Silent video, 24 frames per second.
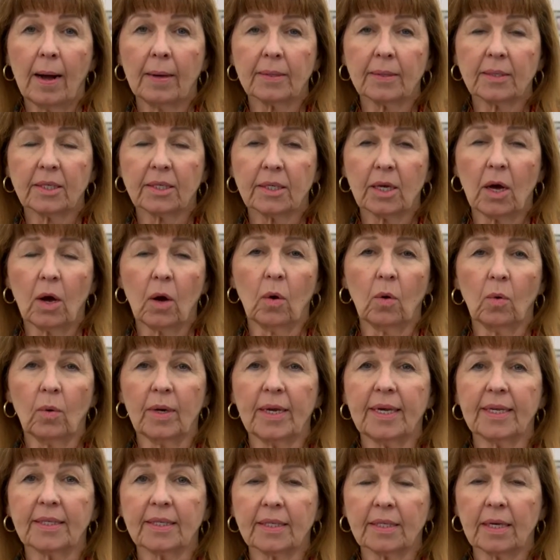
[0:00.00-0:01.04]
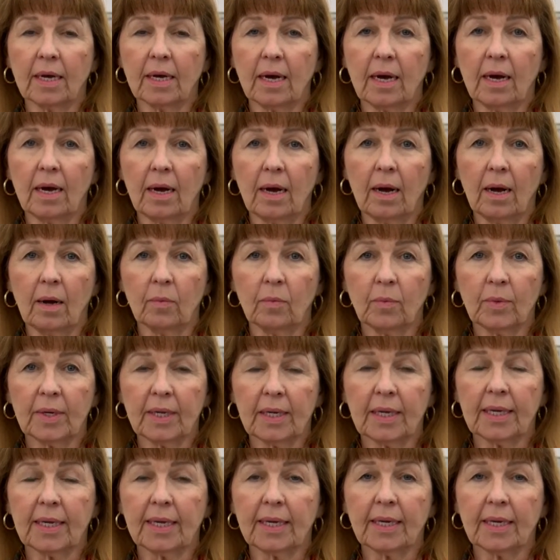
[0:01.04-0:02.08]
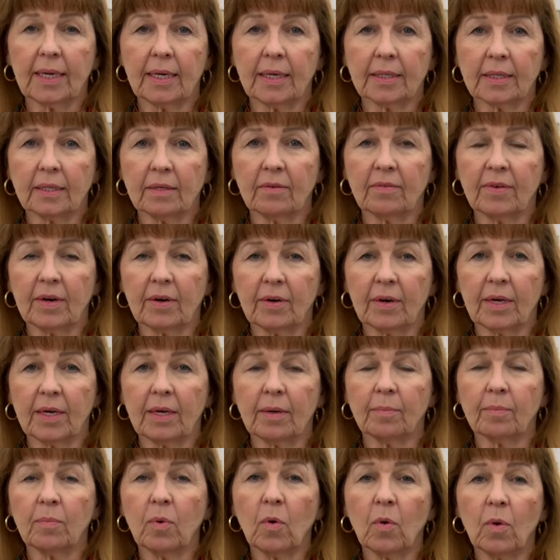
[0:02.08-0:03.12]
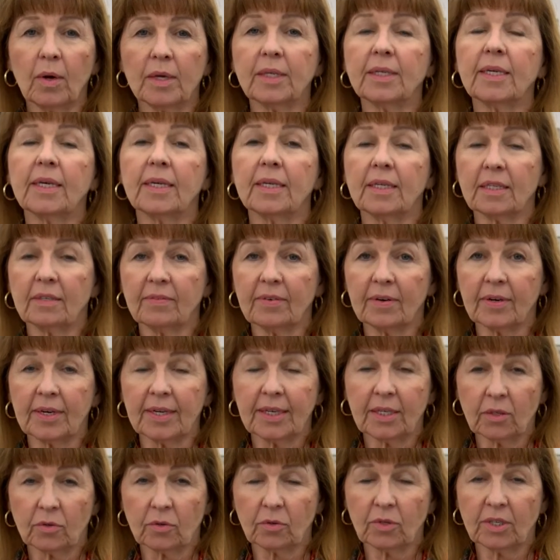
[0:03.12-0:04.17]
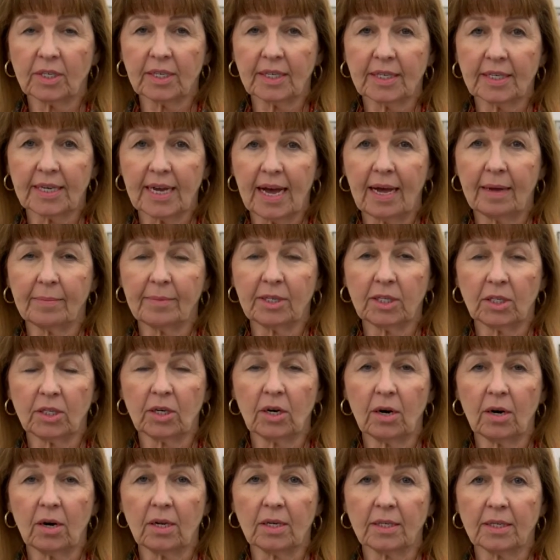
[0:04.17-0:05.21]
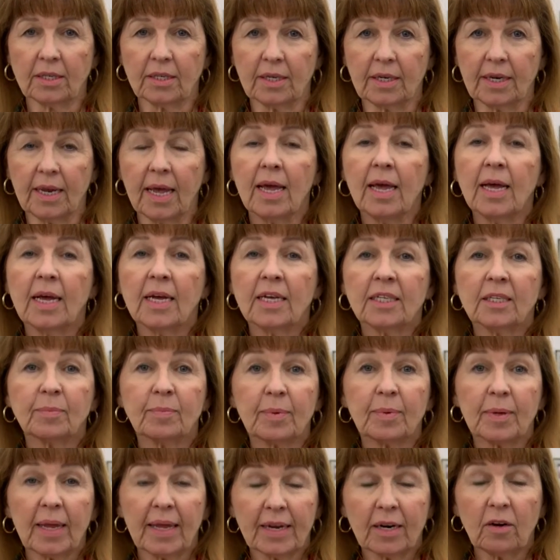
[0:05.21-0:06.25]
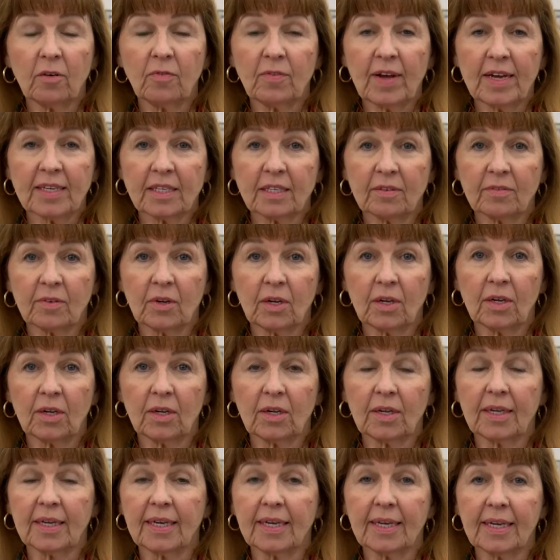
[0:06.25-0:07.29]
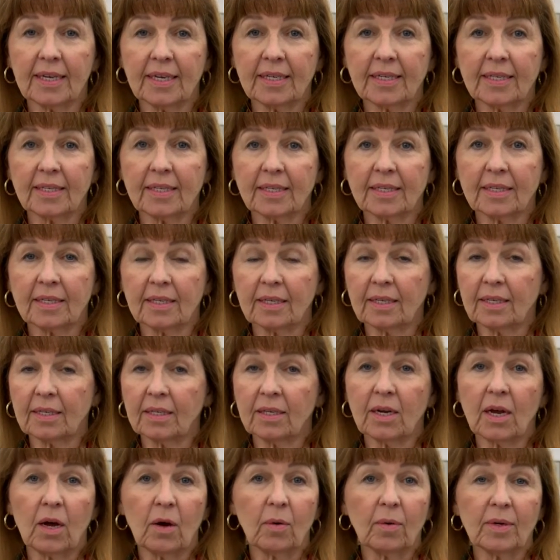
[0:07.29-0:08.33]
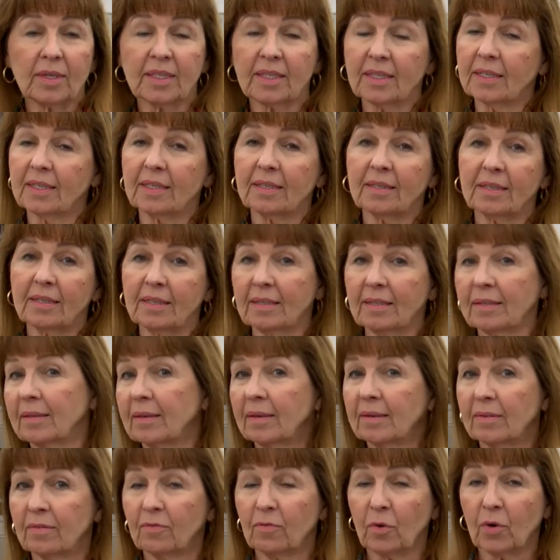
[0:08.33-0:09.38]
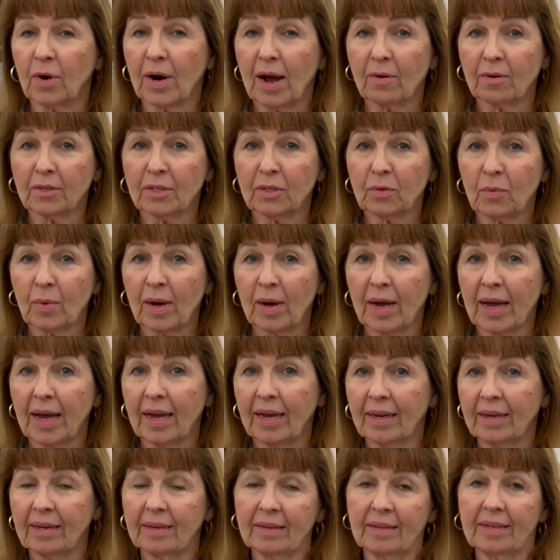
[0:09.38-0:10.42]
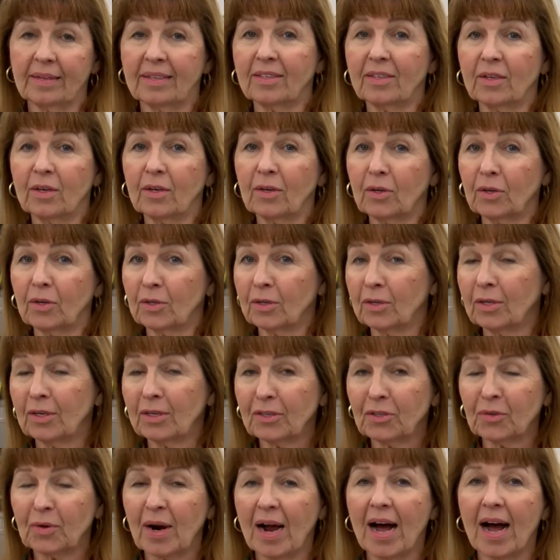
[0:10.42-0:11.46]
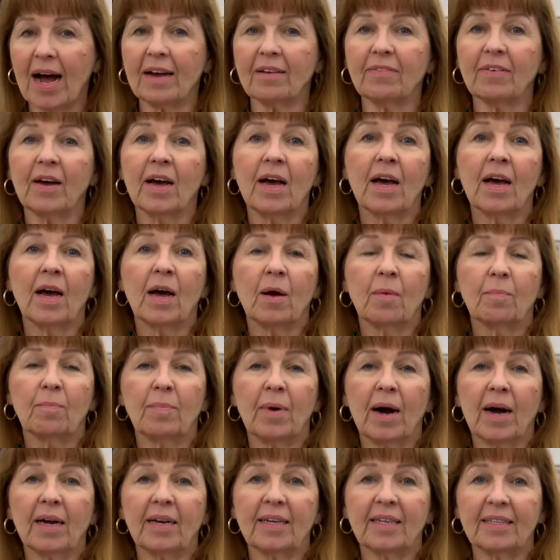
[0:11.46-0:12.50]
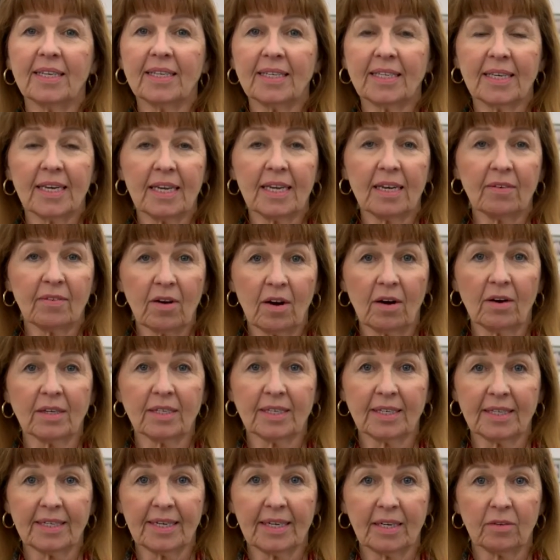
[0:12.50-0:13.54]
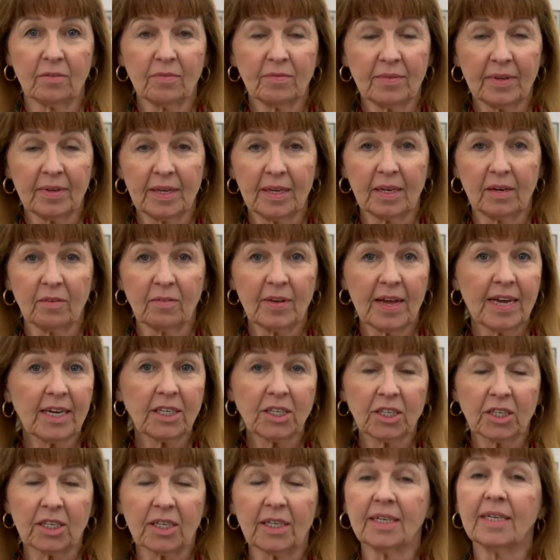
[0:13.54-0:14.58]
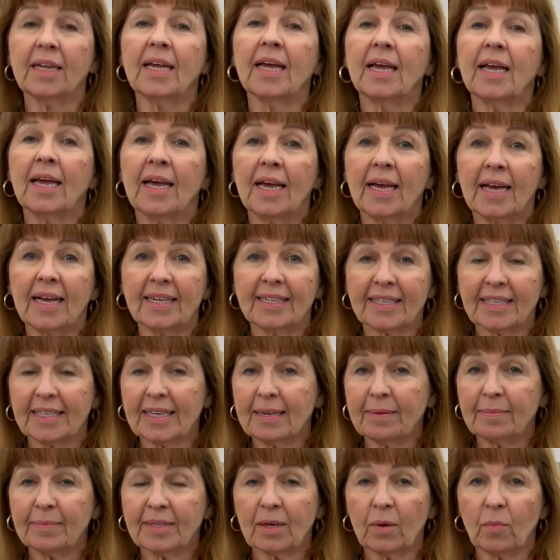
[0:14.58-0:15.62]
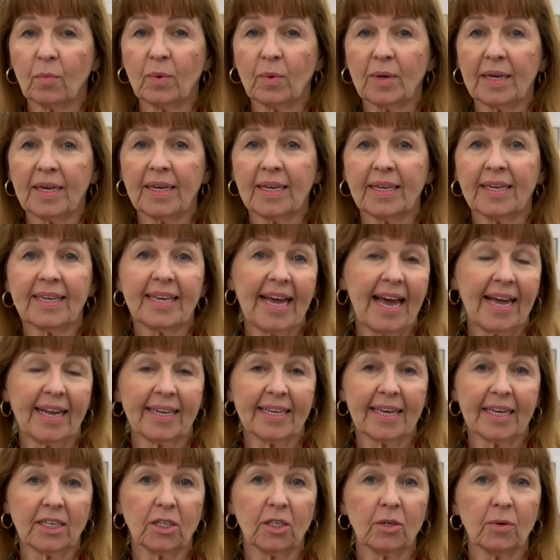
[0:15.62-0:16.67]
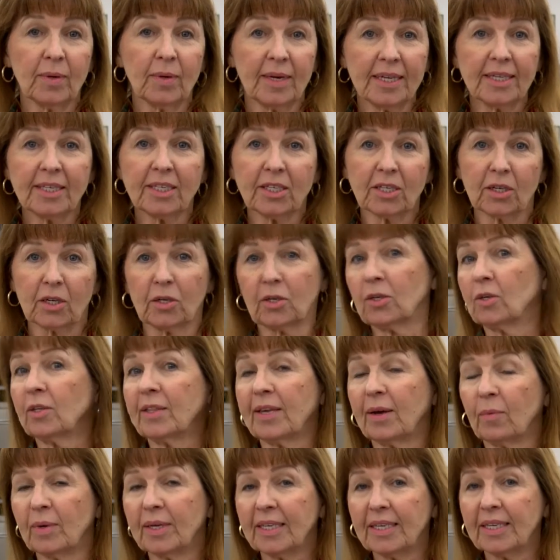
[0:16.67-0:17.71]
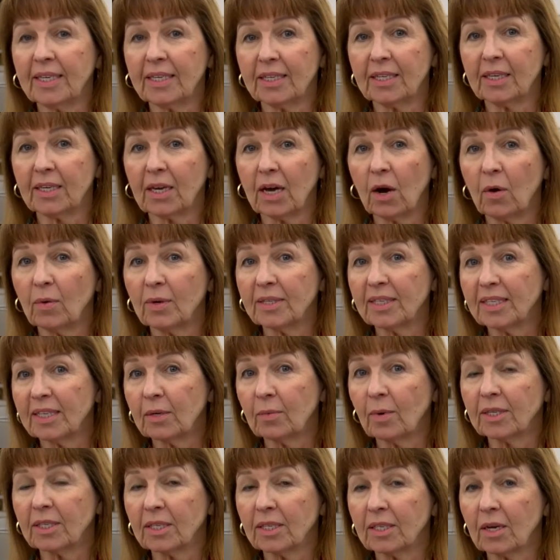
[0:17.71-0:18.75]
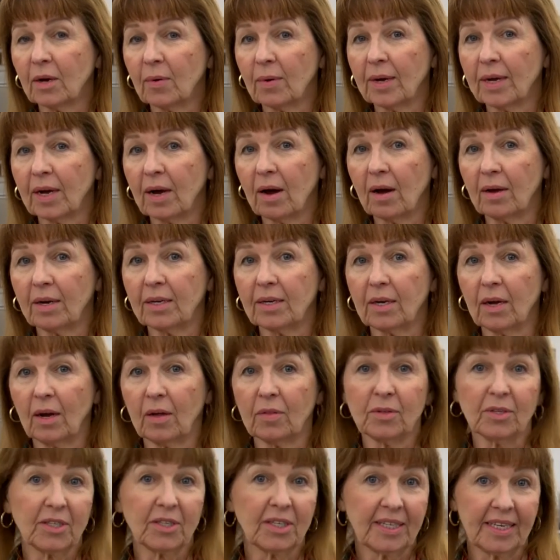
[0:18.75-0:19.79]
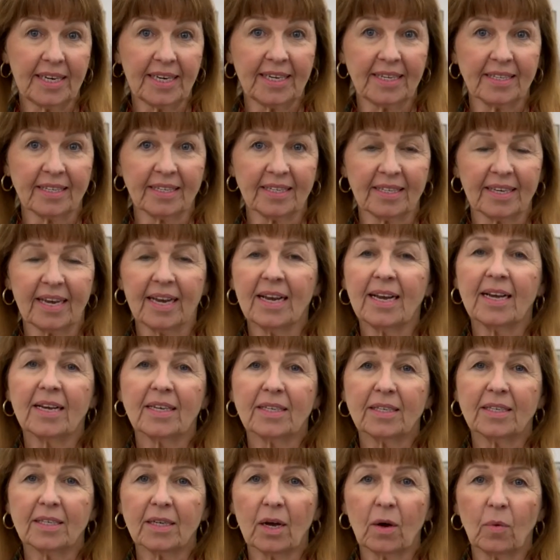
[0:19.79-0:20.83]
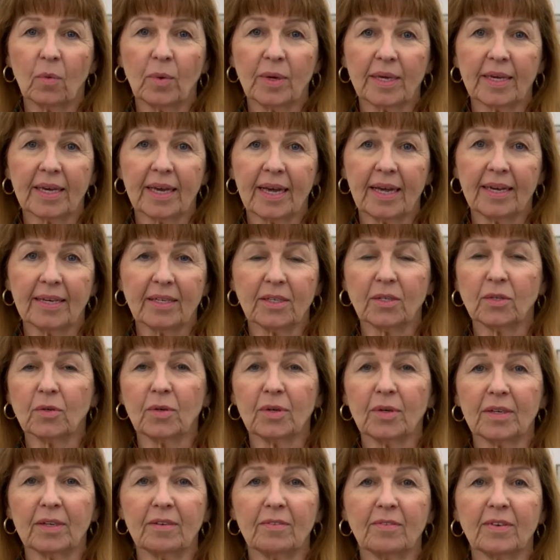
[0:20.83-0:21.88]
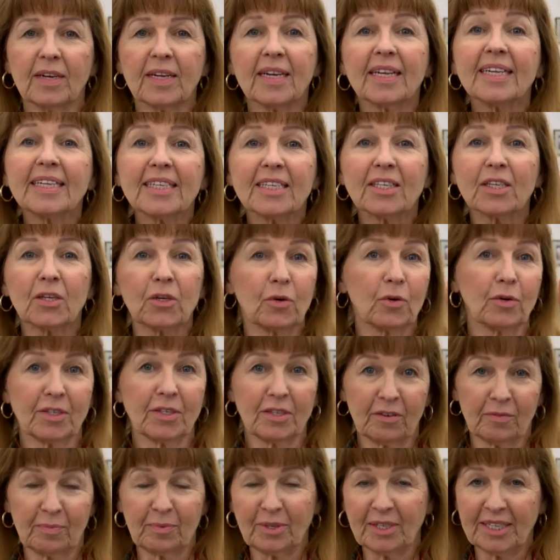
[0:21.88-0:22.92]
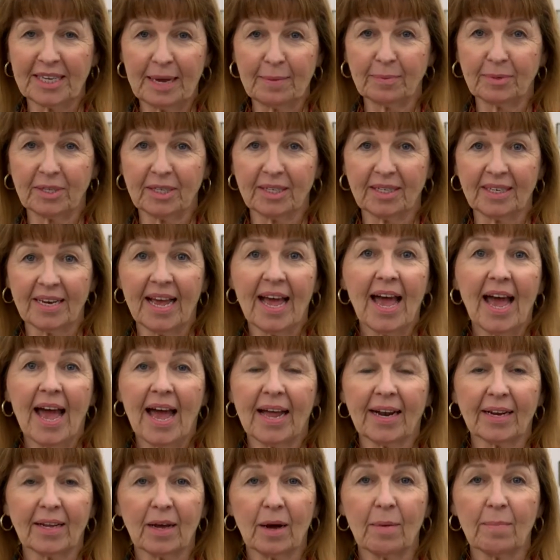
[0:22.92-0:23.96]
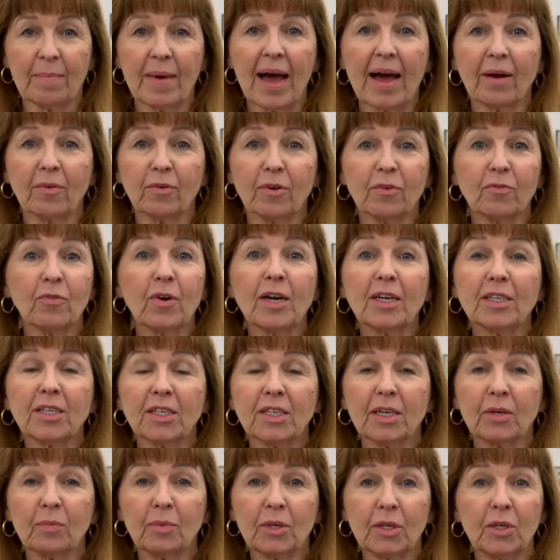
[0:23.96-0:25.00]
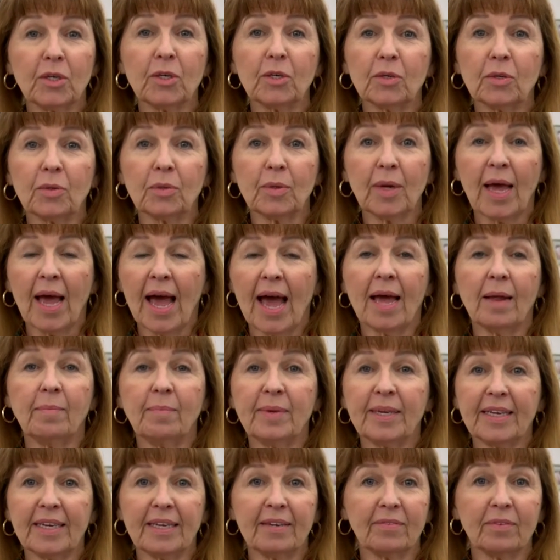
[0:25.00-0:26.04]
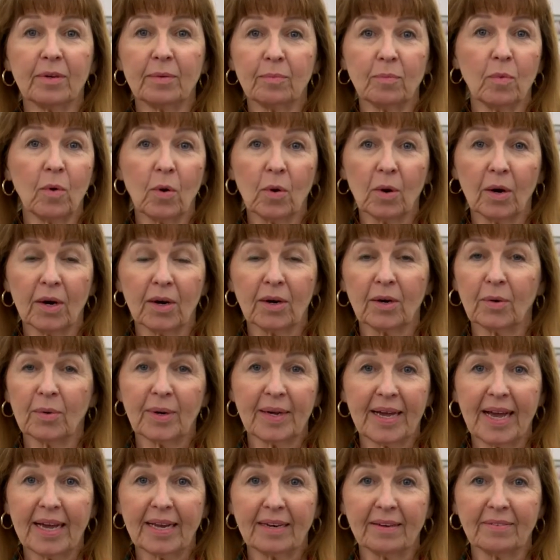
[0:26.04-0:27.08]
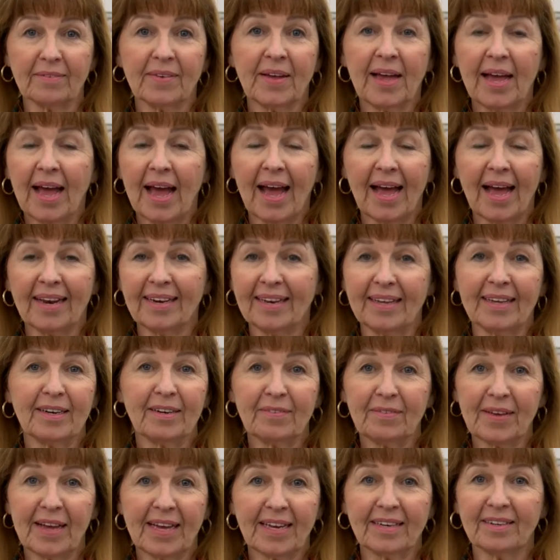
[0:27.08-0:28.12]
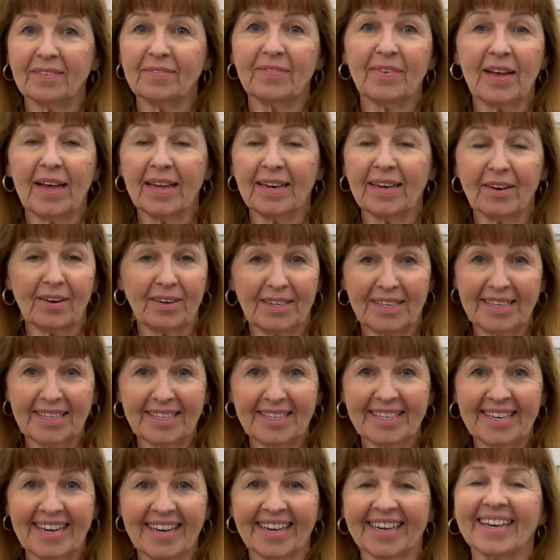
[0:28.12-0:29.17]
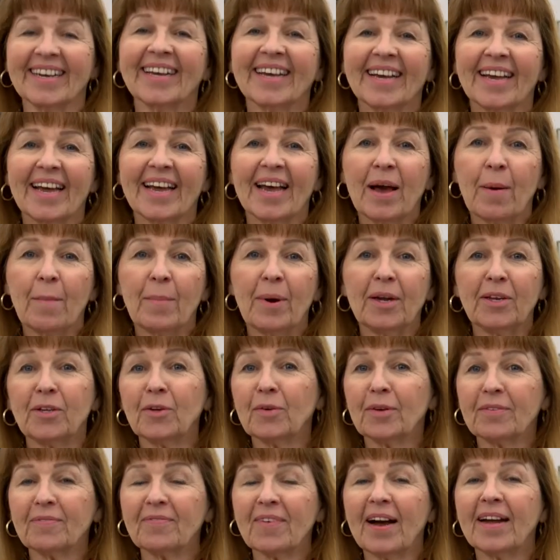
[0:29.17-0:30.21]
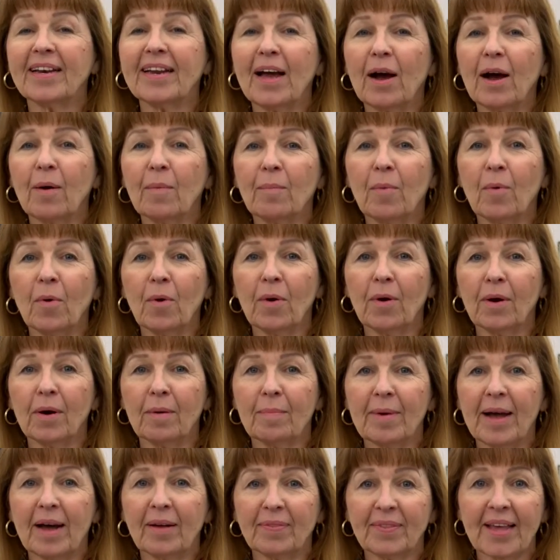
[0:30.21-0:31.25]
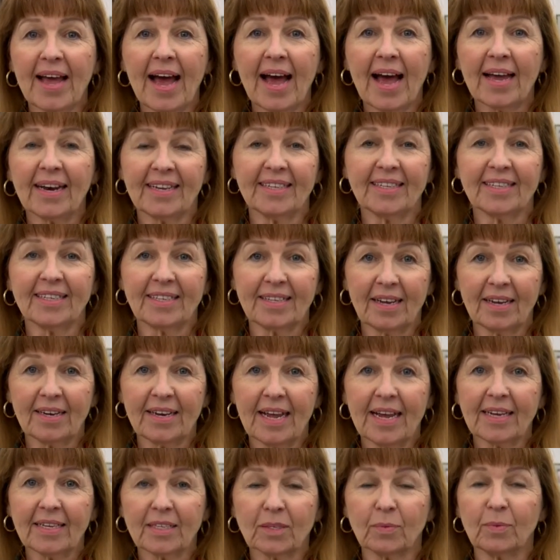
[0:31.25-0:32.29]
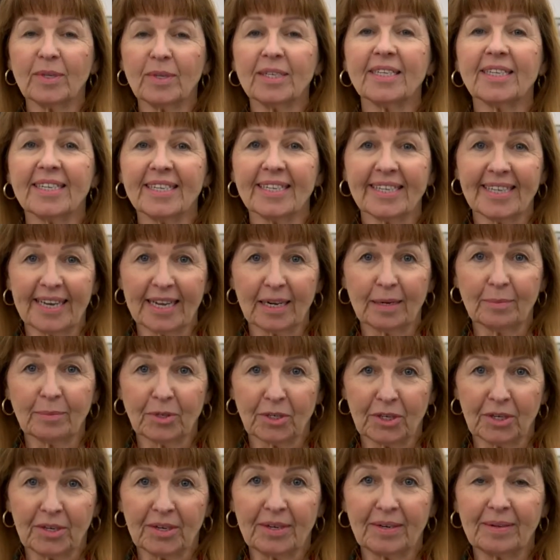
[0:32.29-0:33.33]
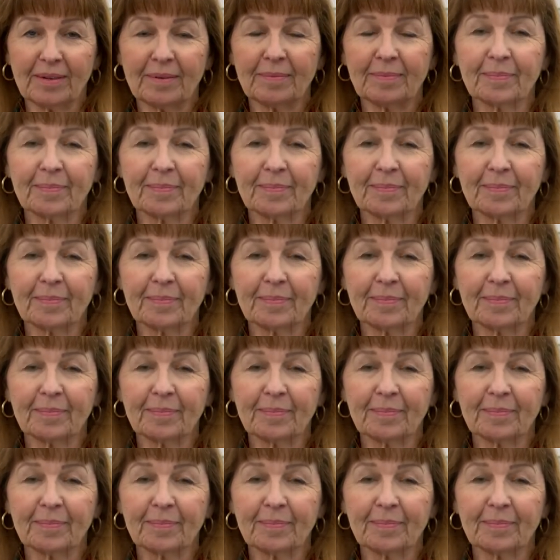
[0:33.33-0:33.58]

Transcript: So it's a very poignant, it's a very interesting time in Charleston. Spoleto Festival is, you know, it's 4 hours away. It's a good little drive, but in the city of arts and innovation, it seems that we can't get too insular, that we need to go and see what's going on in other cities so we can sort of cleanse the doors of perception and come back refreshed and renewed and be even more creative and innovative and artistic. But you can find out more about that in Sunday's Winston-Salem Journal.